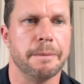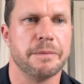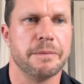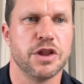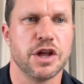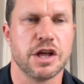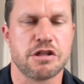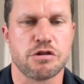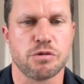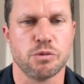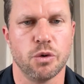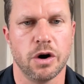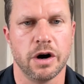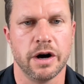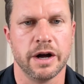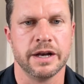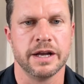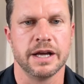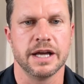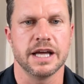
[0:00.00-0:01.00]
this
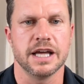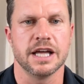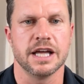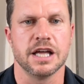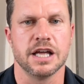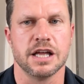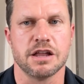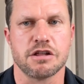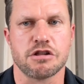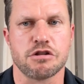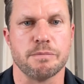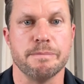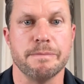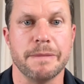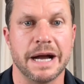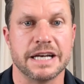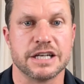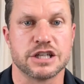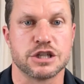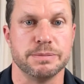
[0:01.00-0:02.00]
one is
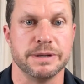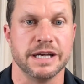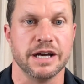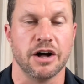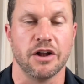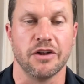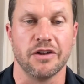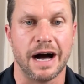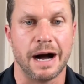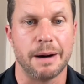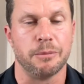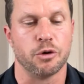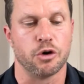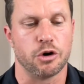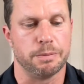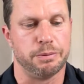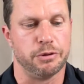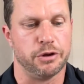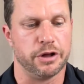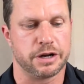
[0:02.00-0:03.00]
meant to be a lot
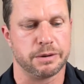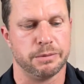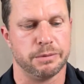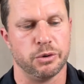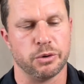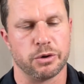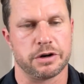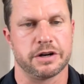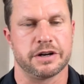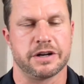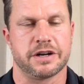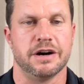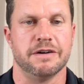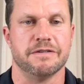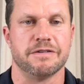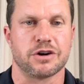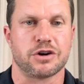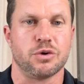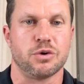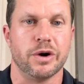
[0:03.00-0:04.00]
more applicable. We're going to
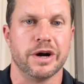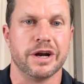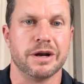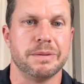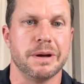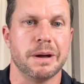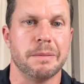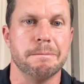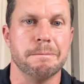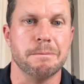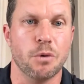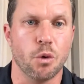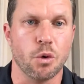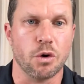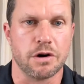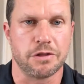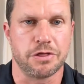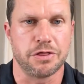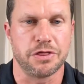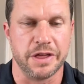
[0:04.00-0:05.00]
cover quite a bit
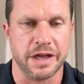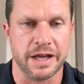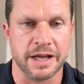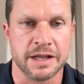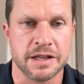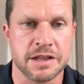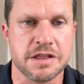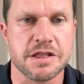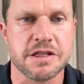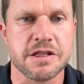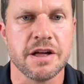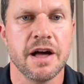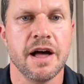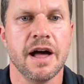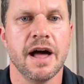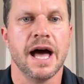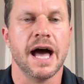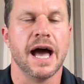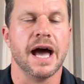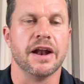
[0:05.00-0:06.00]
more things
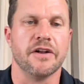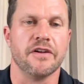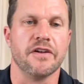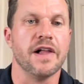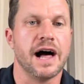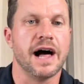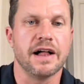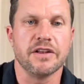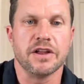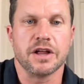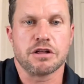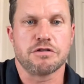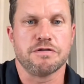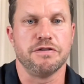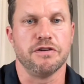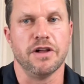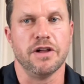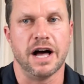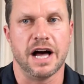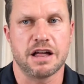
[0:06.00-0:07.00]
and a lot less
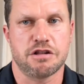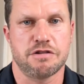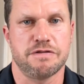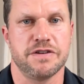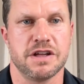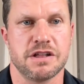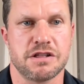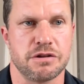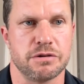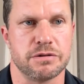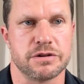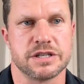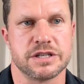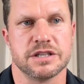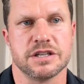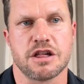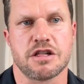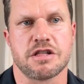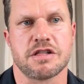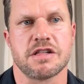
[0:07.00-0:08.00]
philosophy. So
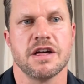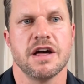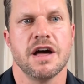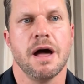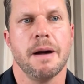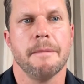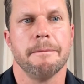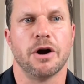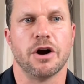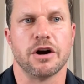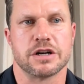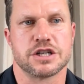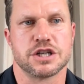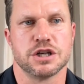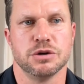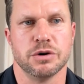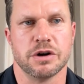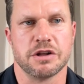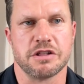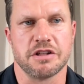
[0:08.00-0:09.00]
this part
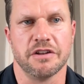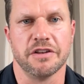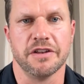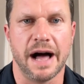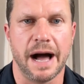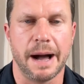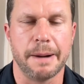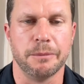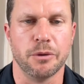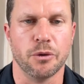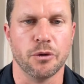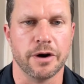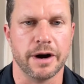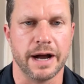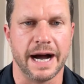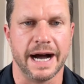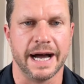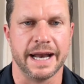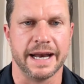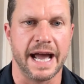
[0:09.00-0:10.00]
2 is a lot more
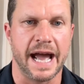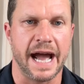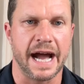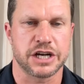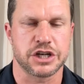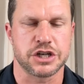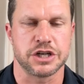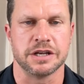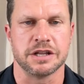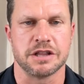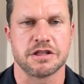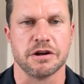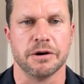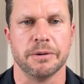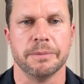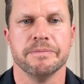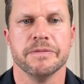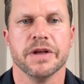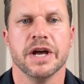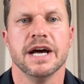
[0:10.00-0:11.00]
on action. And
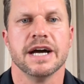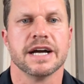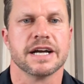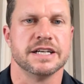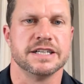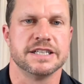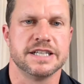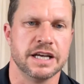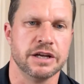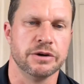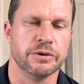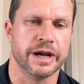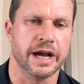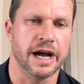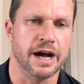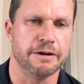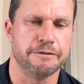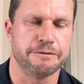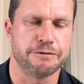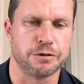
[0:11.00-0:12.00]
so continuing
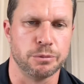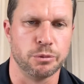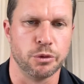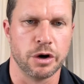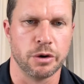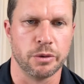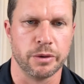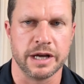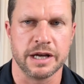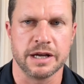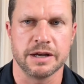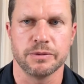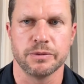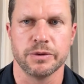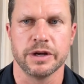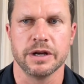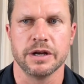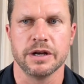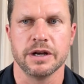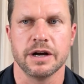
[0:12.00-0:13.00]
on from where
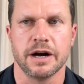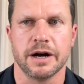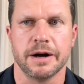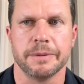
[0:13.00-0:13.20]
we